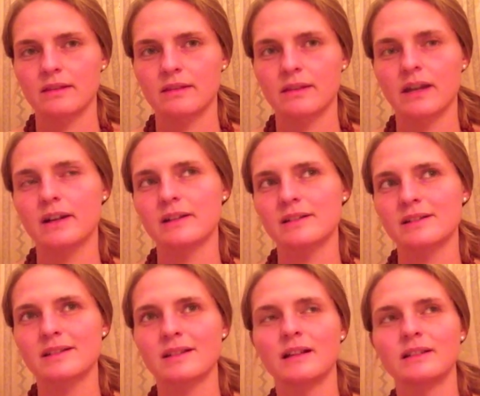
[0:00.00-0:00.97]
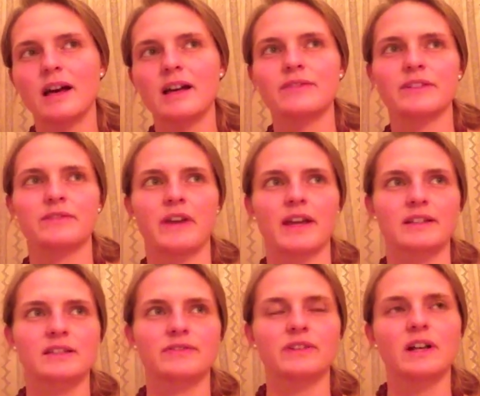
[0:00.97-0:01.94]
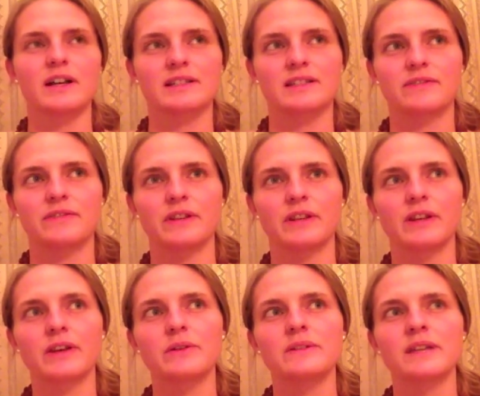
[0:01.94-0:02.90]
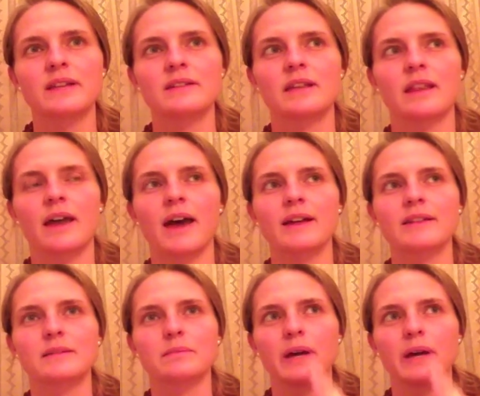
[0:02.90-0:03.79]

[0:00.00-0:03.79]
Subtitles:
There's a lot of advanced philosophy that goes into that,